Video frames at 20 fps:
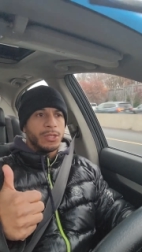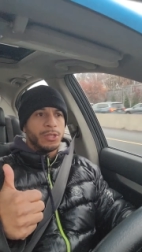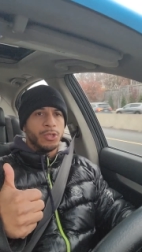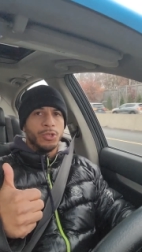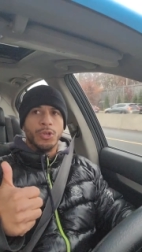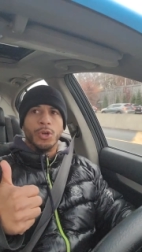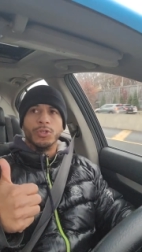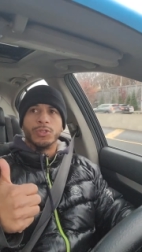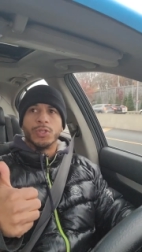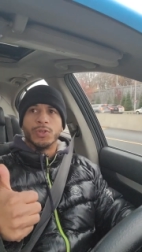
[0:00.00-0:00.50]
You
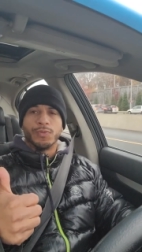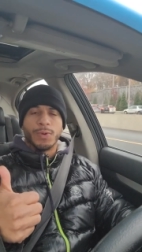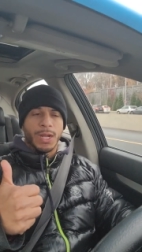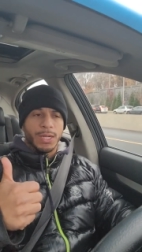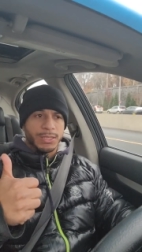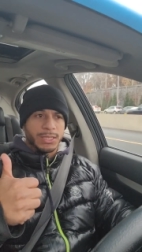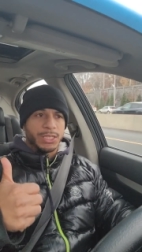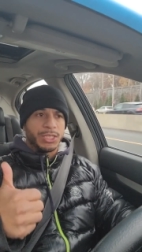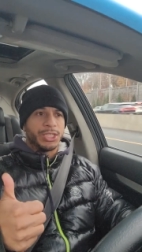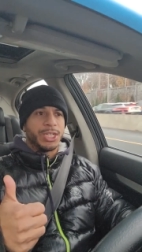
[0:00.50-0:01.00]
know,
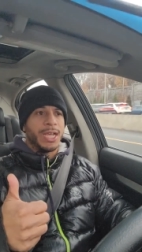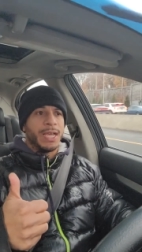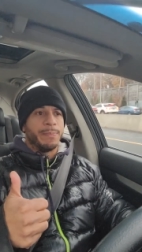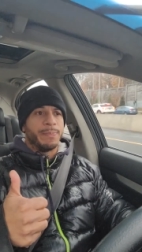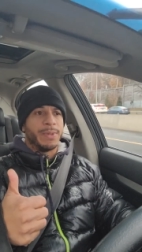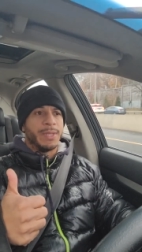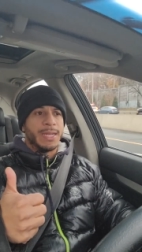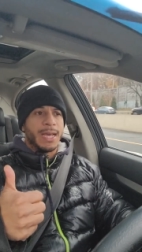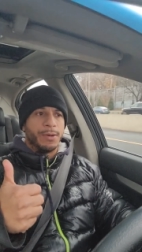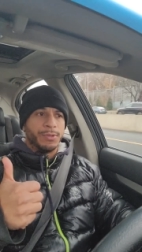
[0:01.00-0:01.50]
Dirrell's a
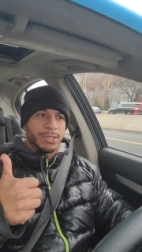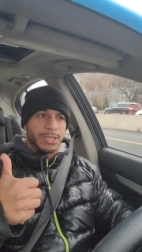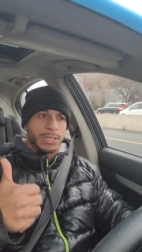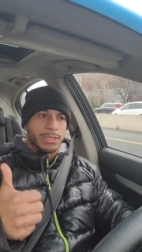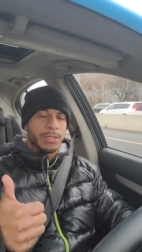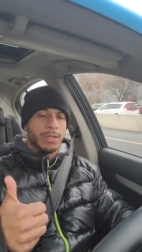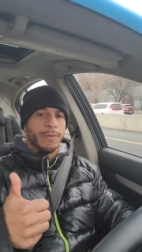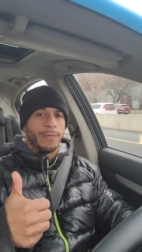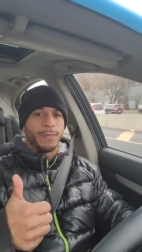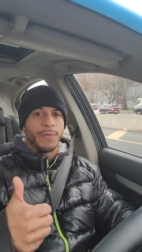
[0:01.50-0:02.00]
champion. That was a
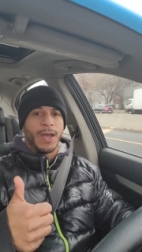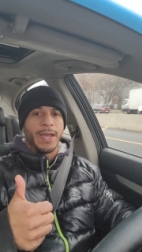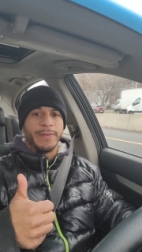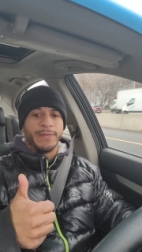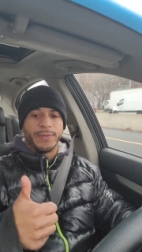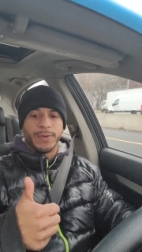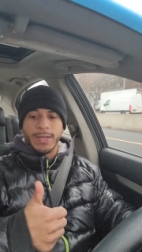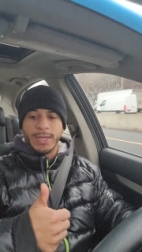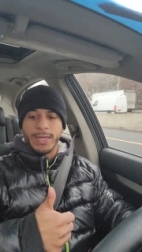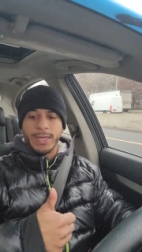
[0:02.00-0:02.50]
good fight
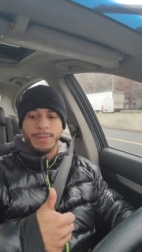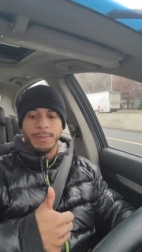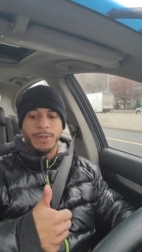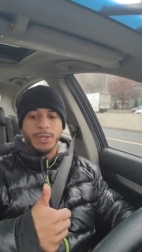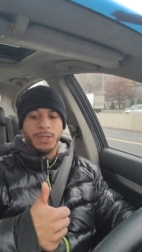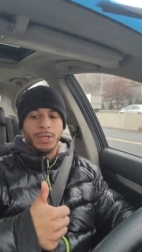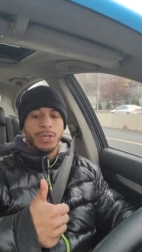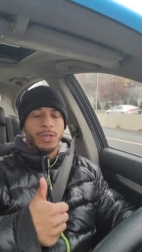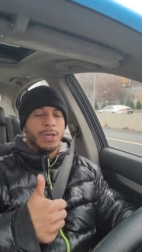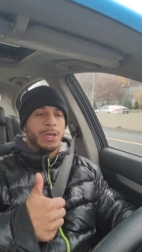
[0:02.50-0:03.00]
for
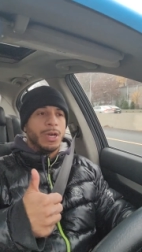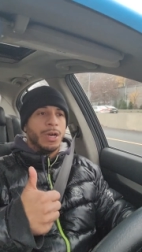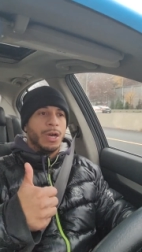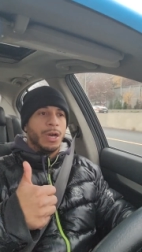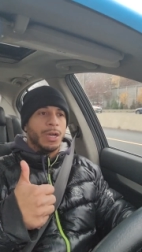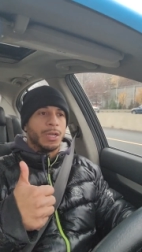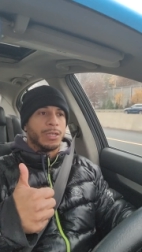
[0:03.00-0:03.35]
him,